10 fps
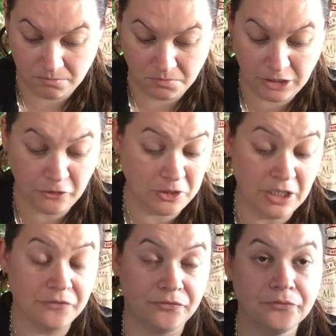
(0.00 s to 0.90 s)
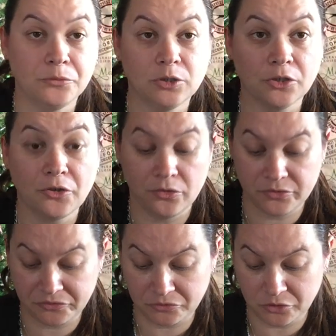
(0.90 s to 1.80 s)
near enough what it
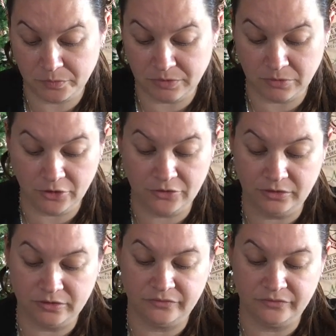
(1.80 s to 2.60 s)
calls for, but my own